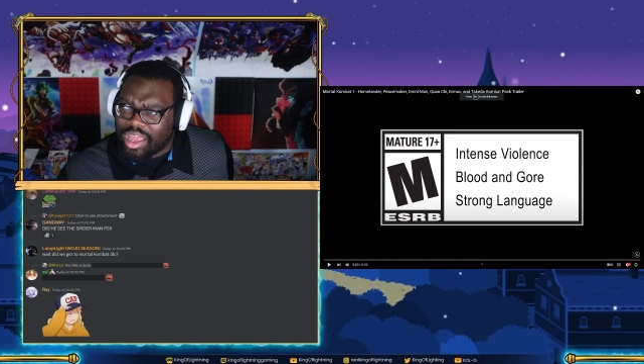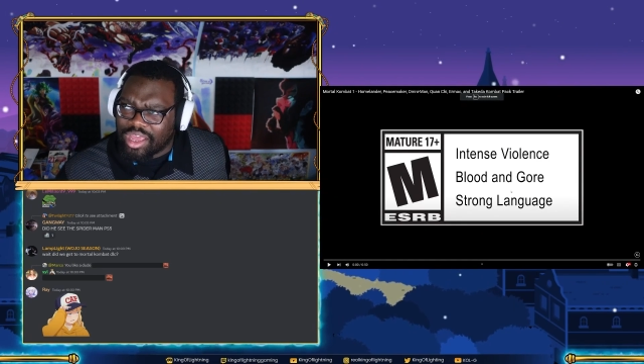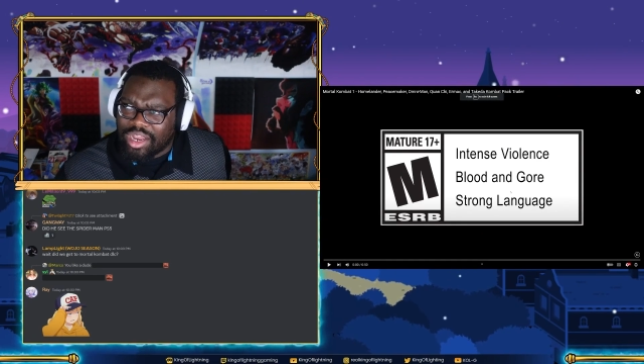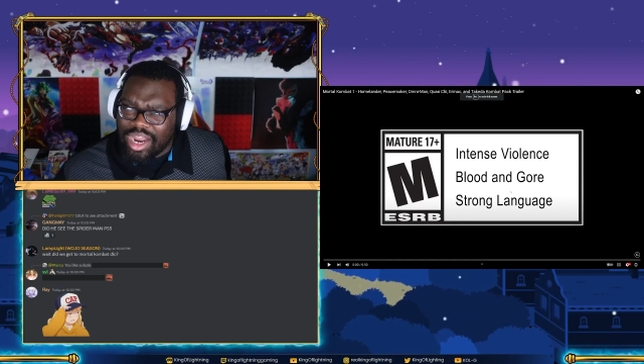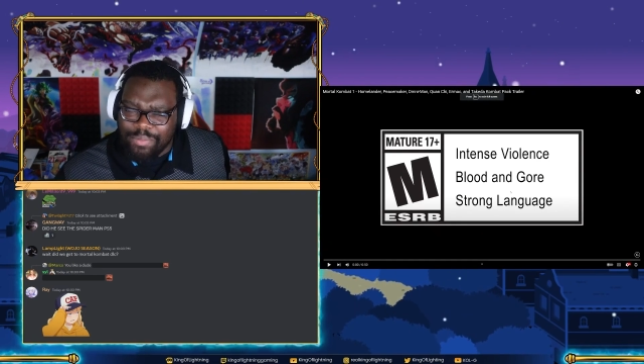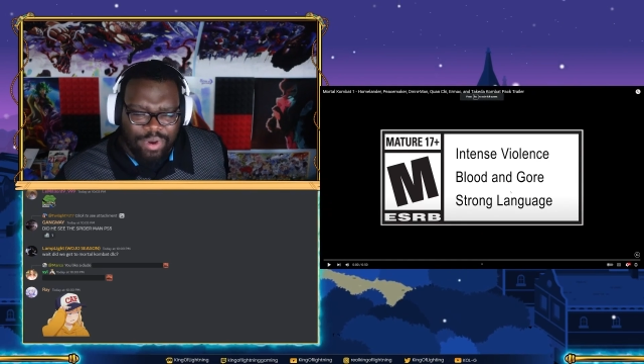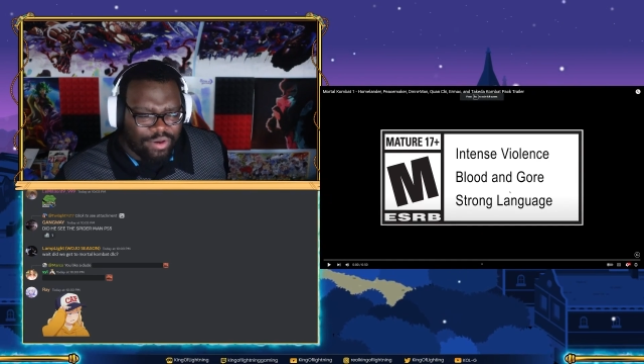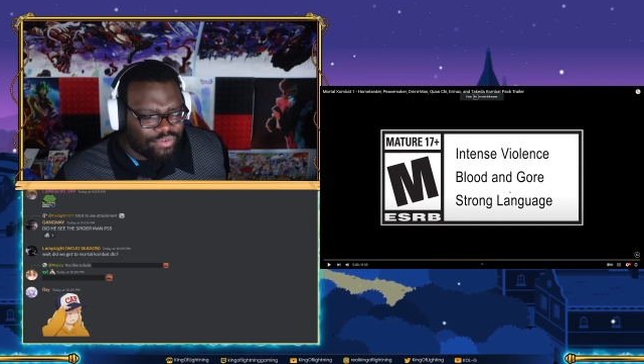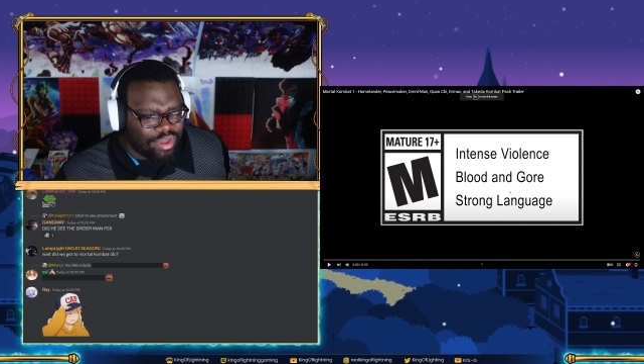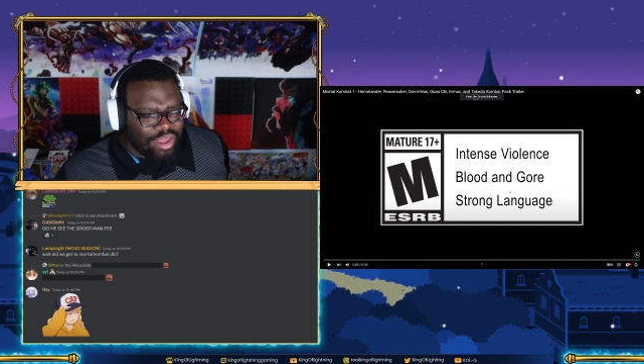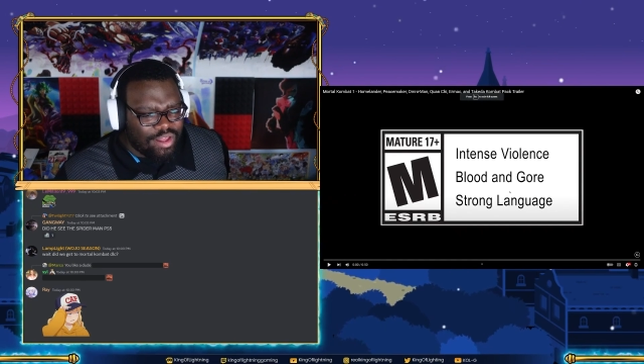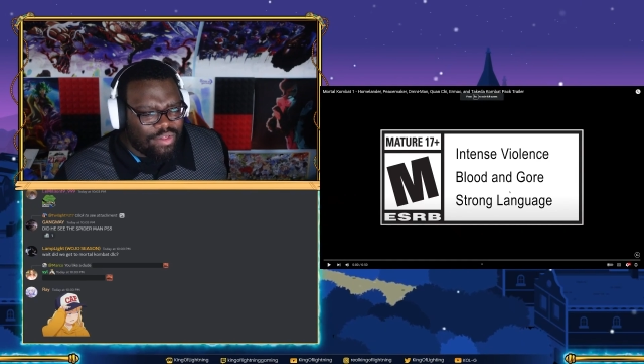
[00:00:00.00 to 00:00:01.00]
like a clip
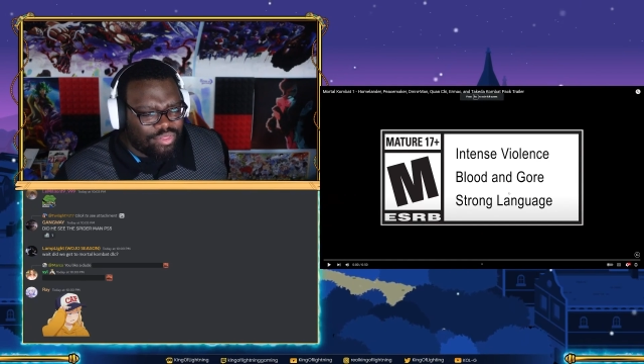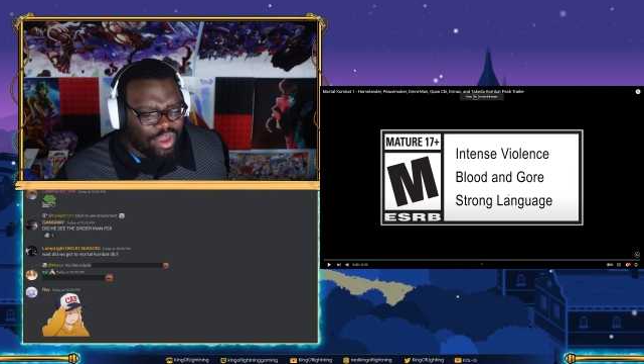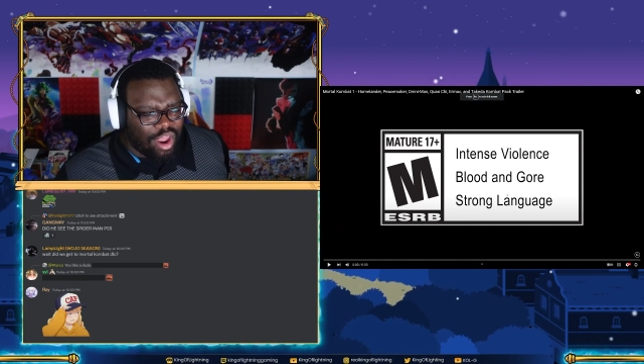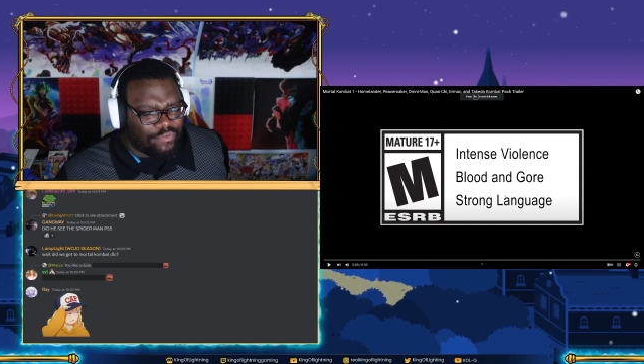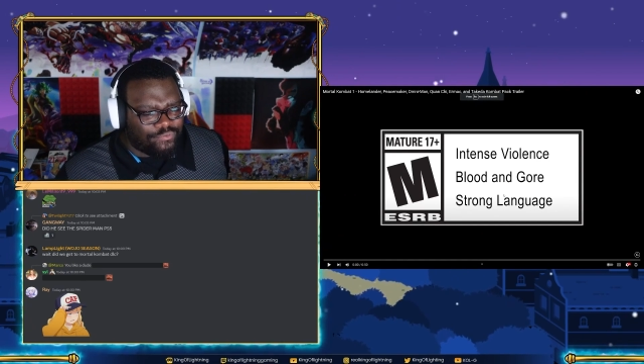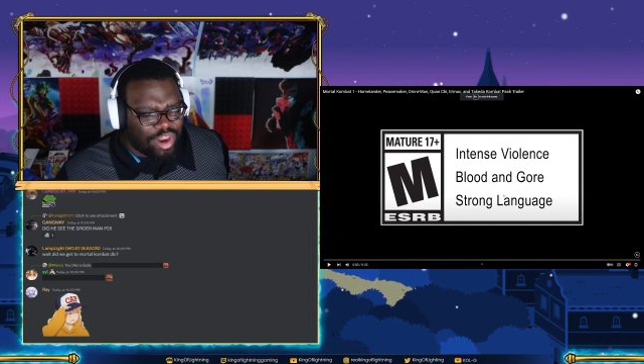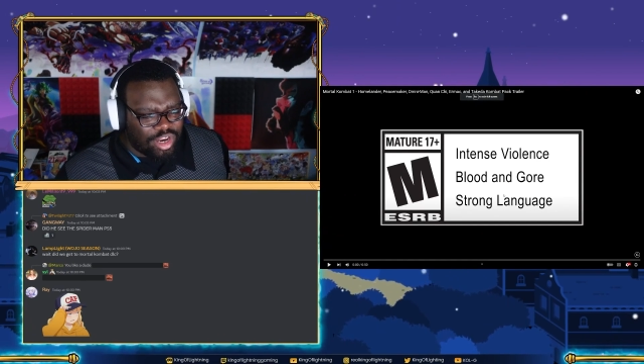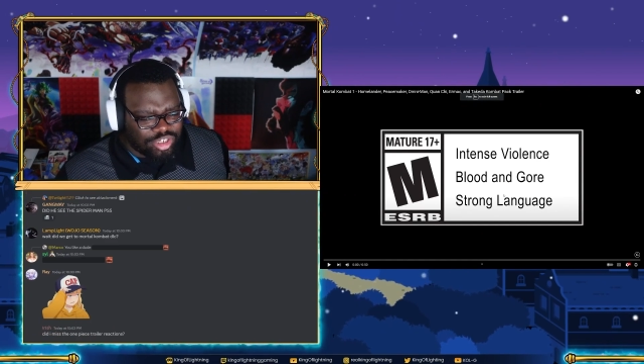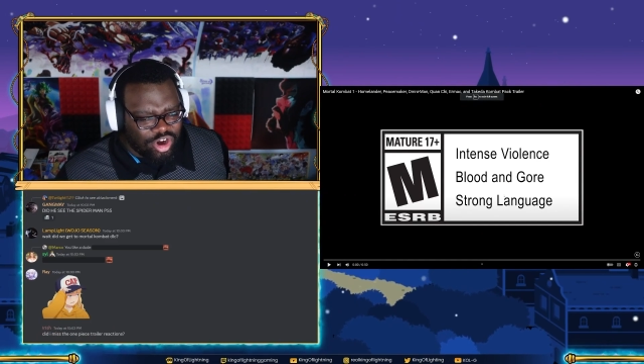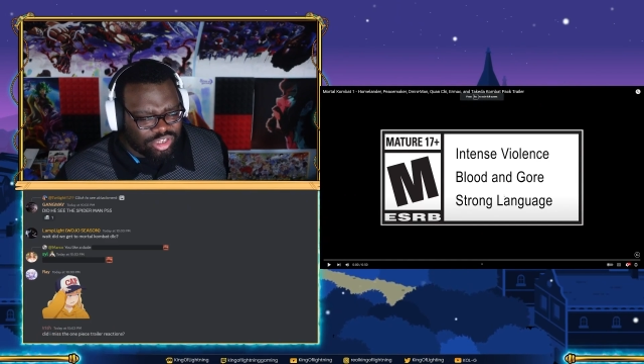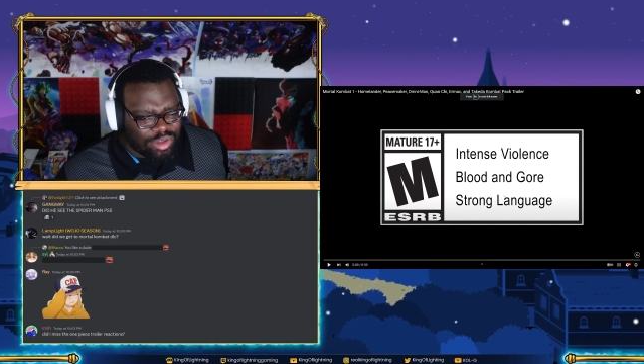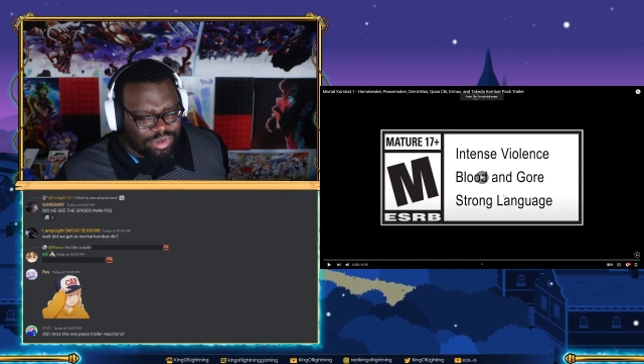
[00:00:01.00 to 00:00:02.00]
of their
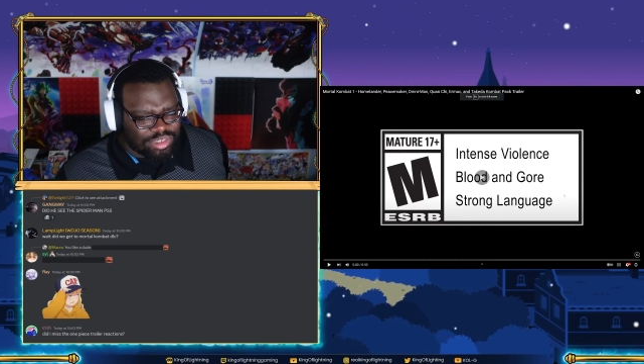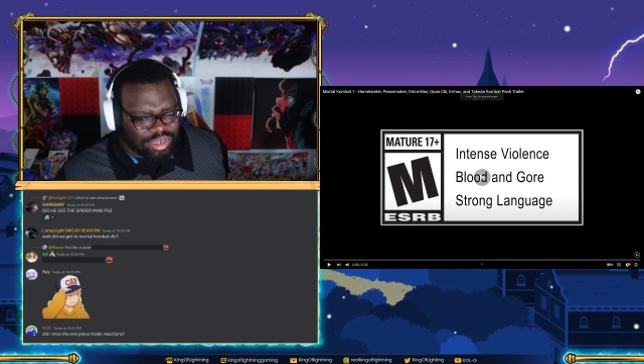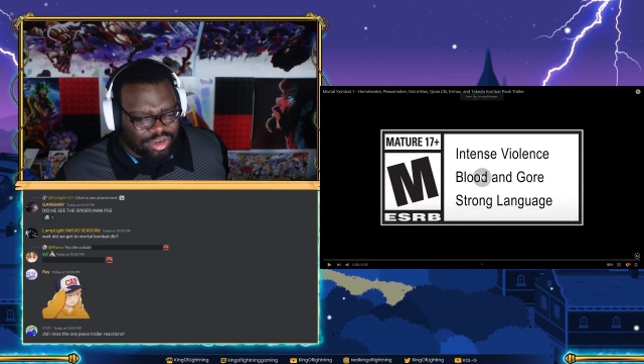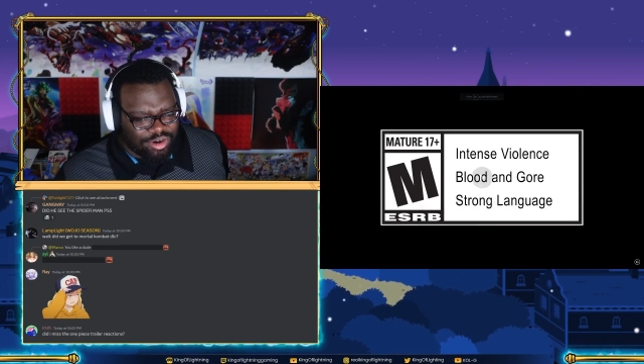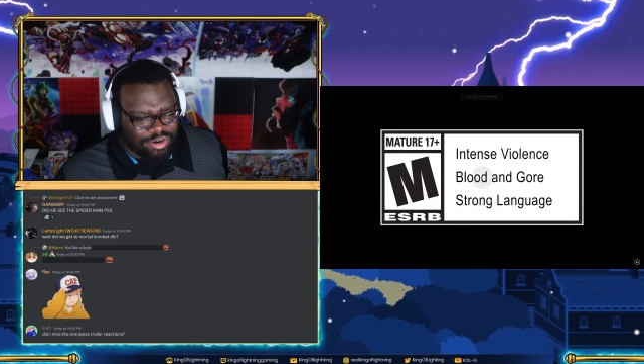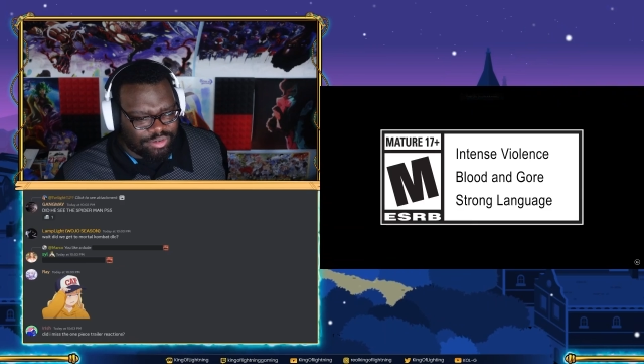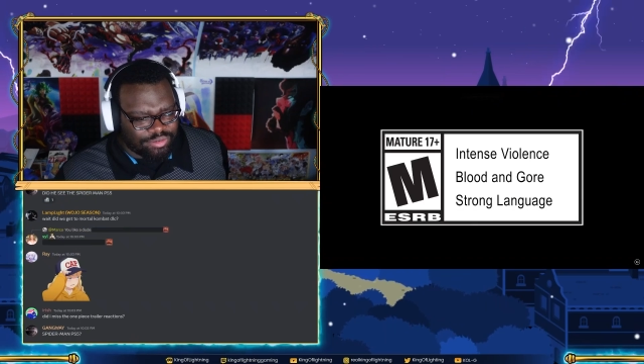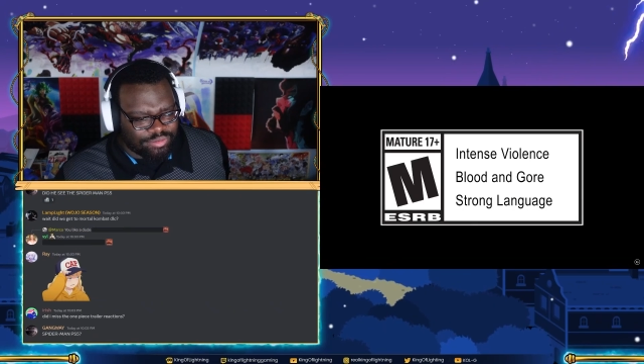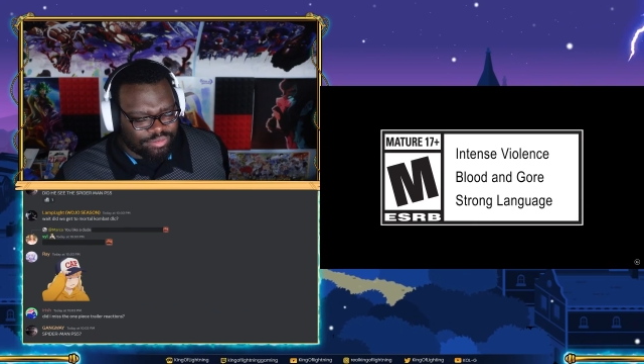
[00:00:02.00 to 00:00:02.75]
finishers. Let me see here.